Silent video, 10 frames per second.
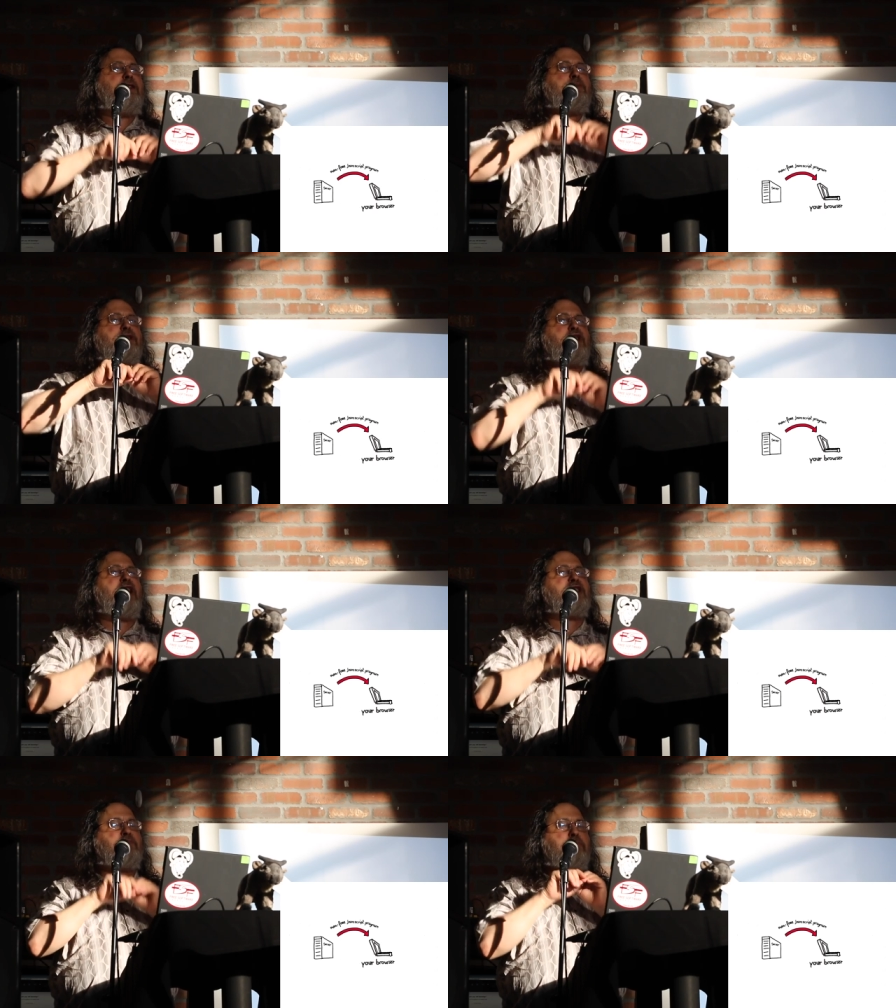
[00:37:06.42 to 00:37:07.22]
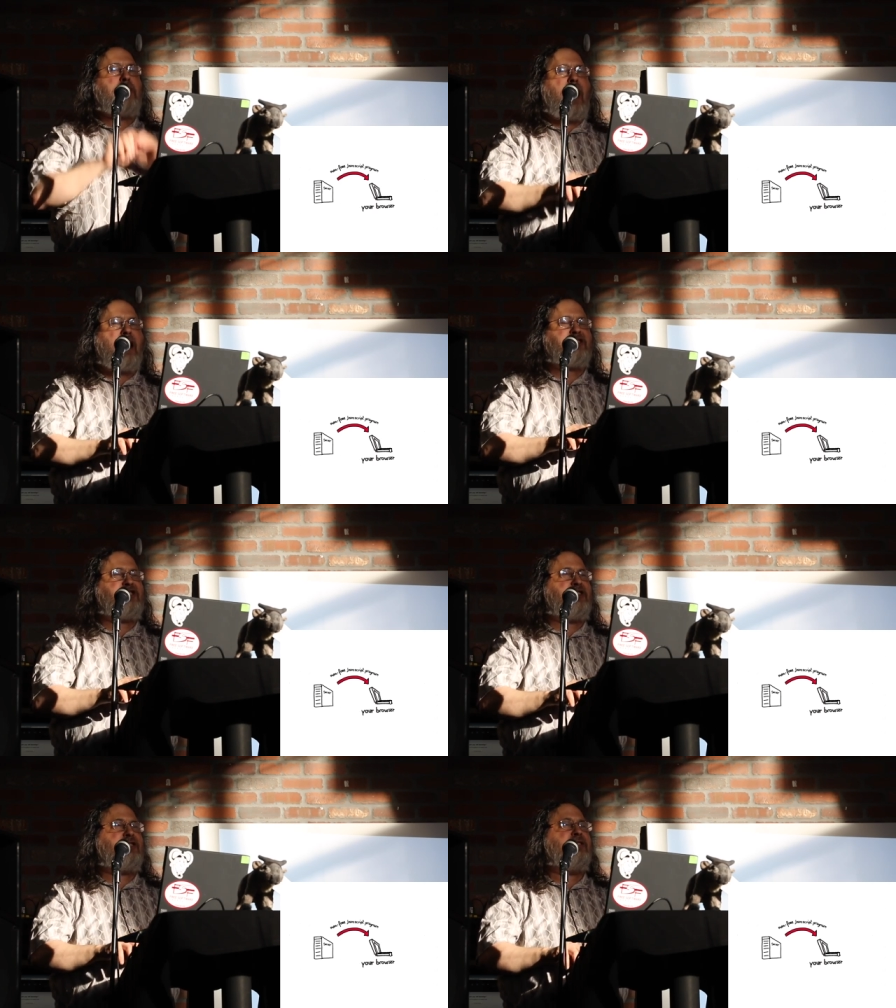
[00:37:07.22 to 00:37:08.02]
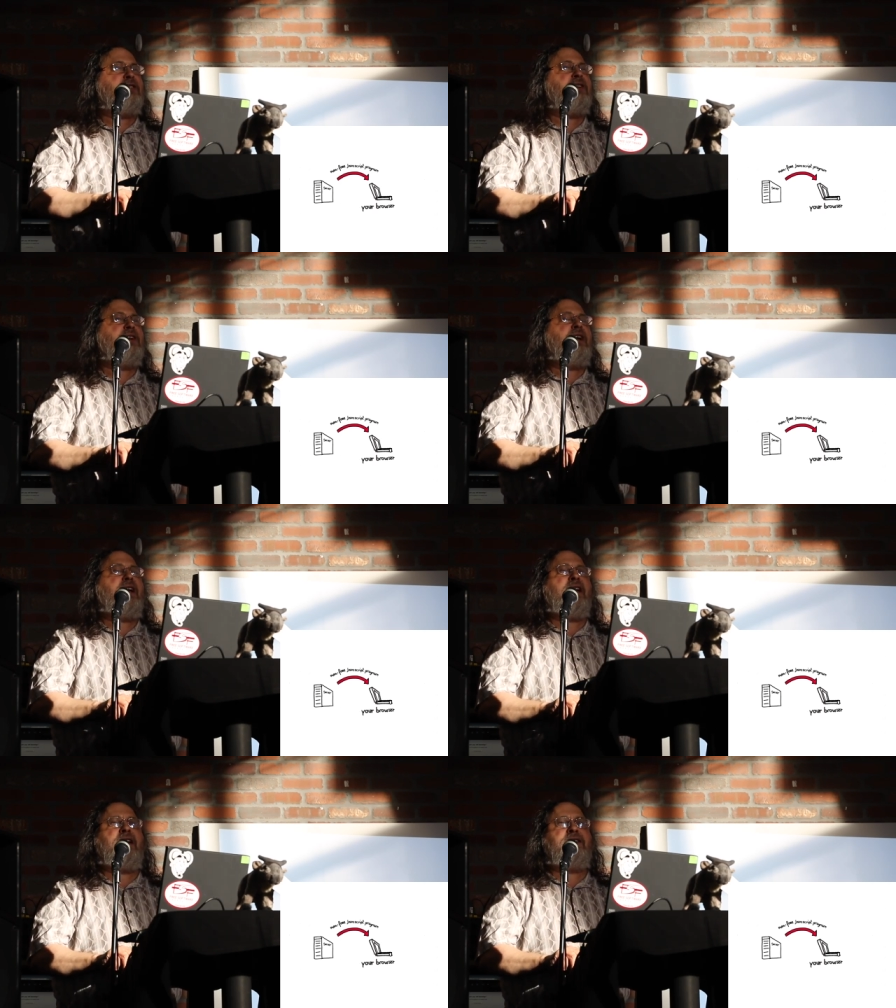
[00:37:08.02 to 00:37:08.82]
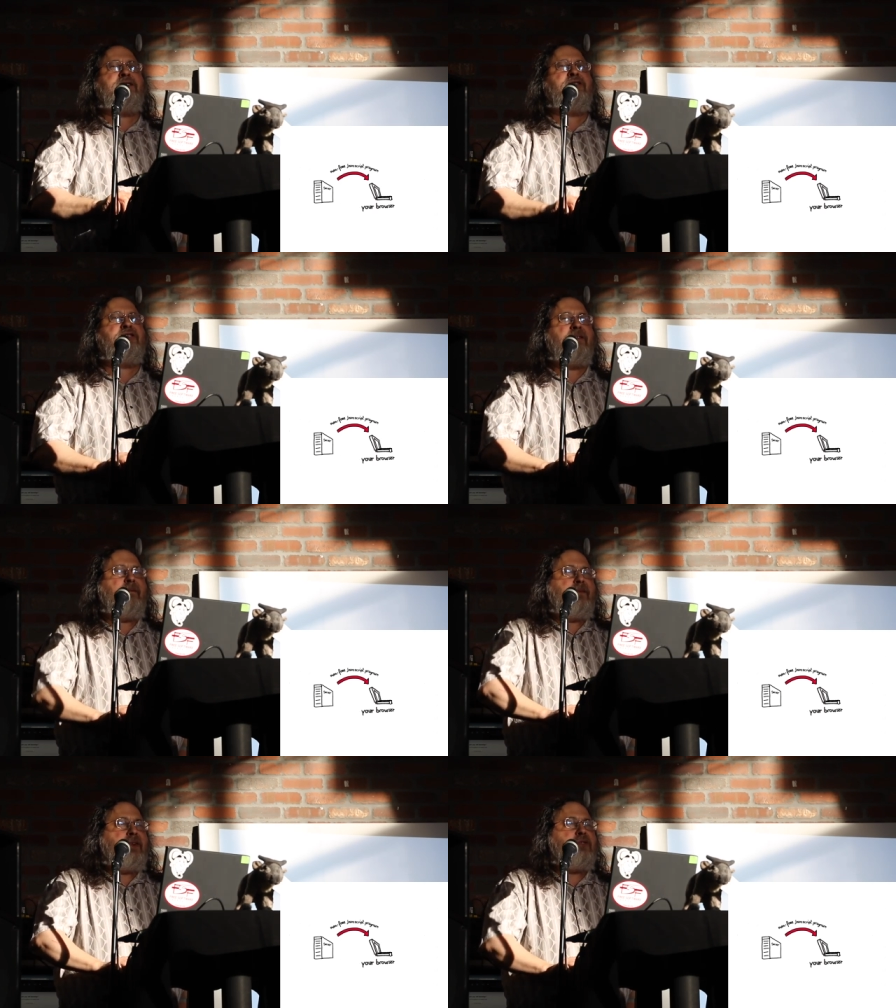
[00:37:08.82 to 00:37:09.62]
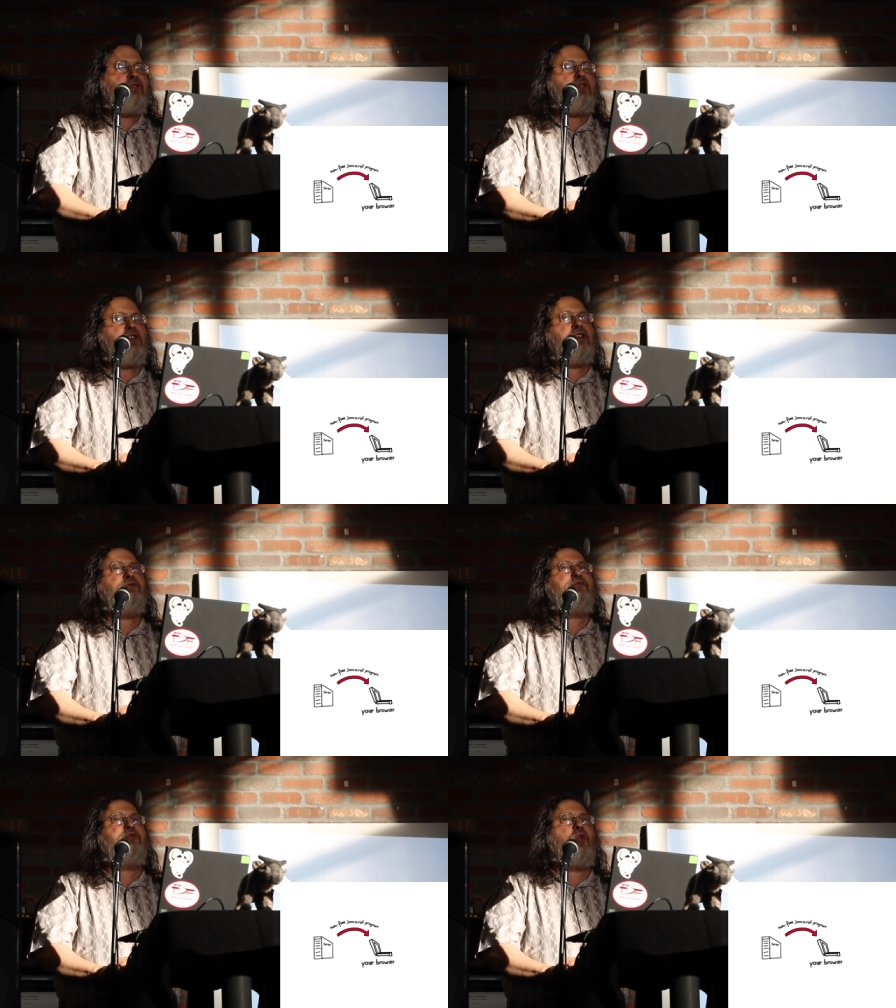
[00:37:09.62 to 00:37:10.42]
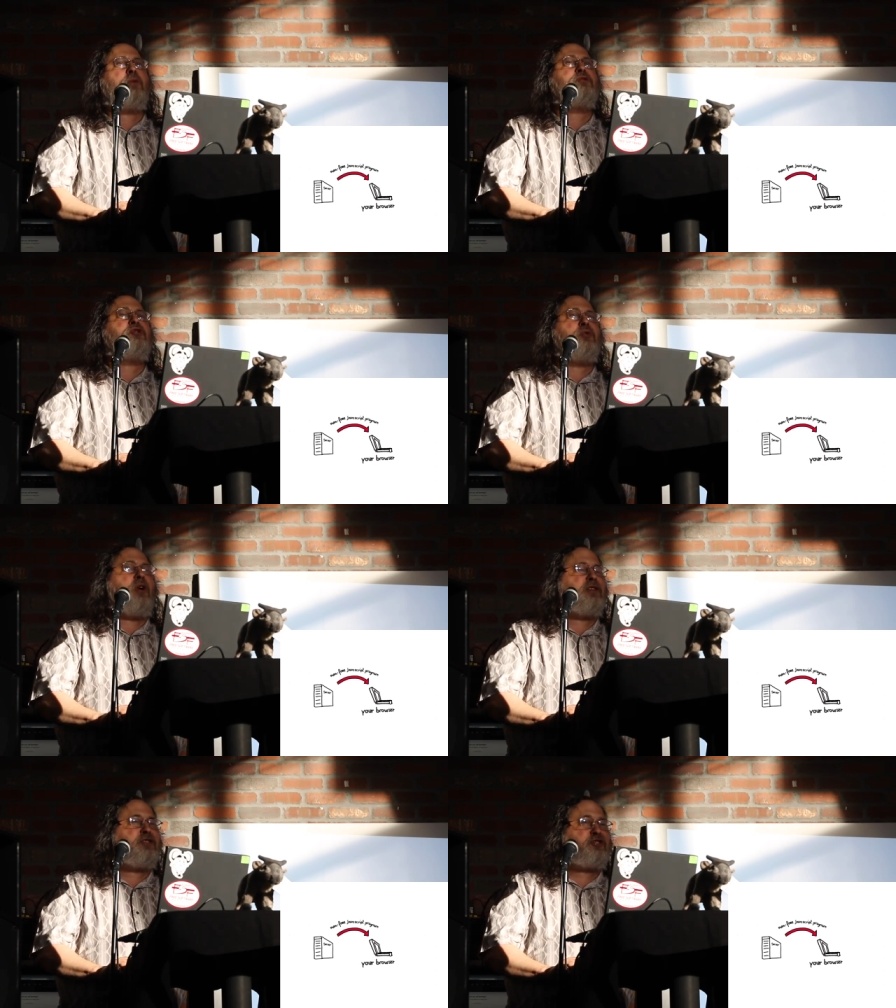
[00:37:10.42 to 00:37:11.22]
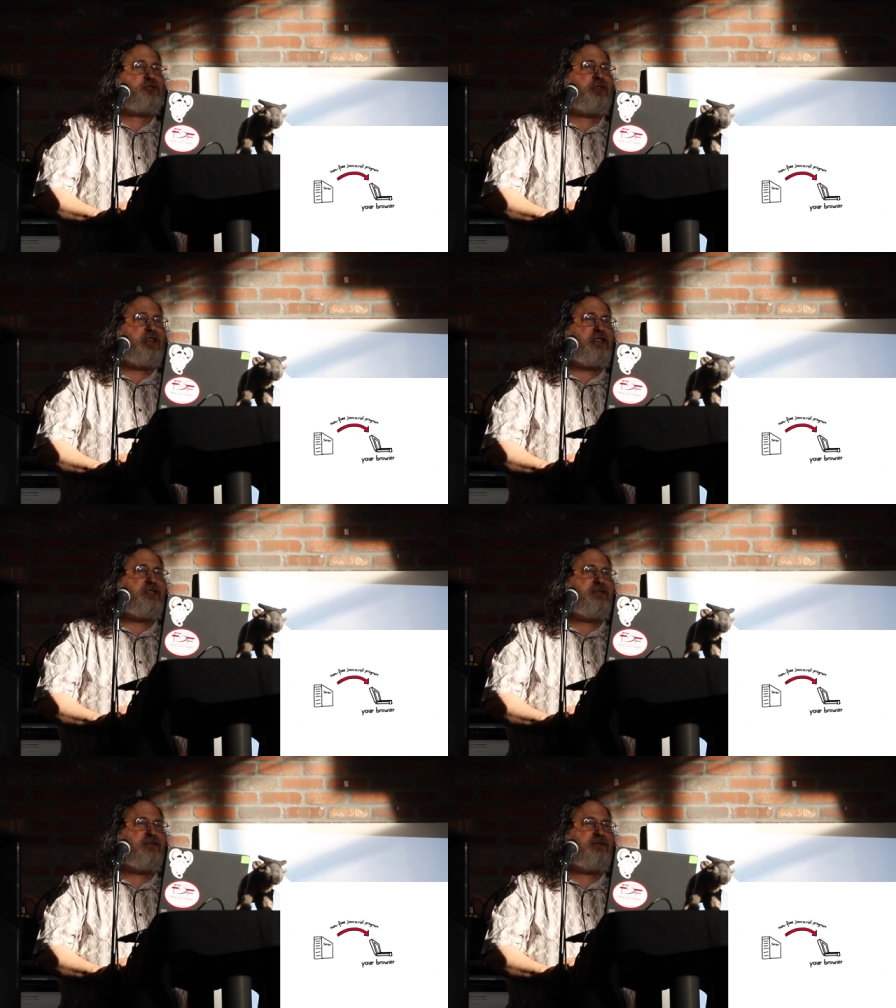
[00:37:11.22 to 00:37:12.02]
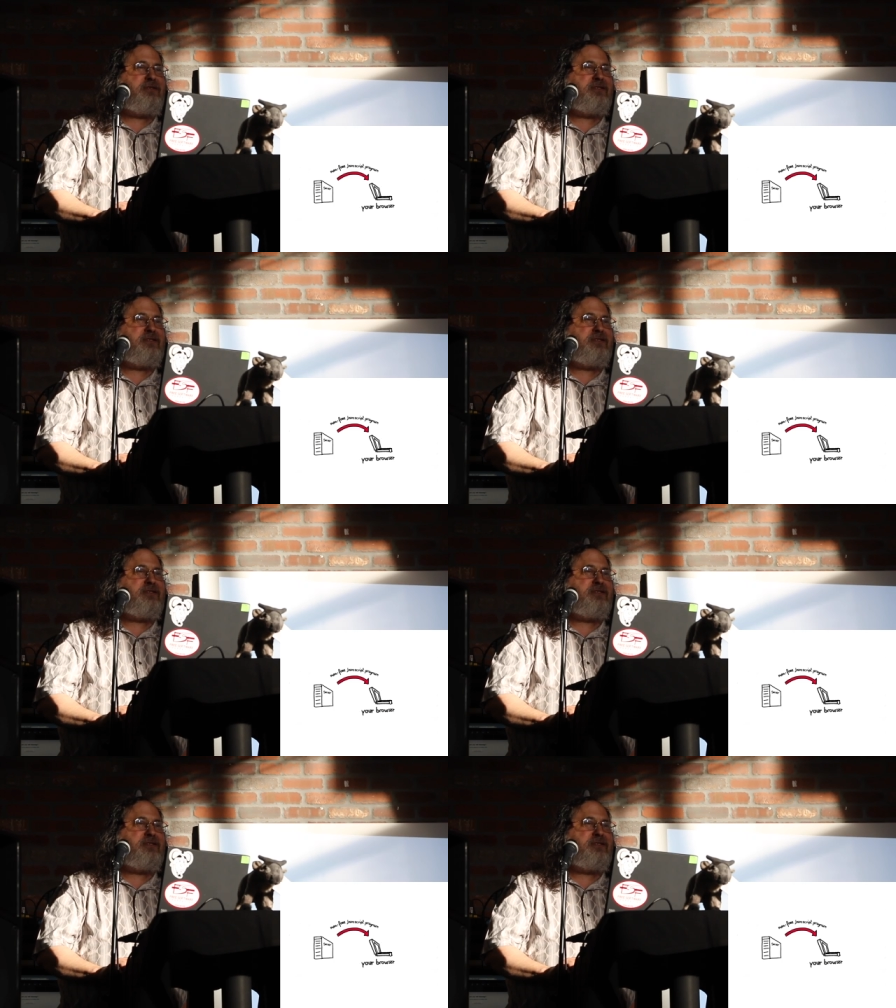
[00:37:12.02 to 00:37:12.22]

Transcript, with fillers: LibreJS blocks it and informs you on the screen.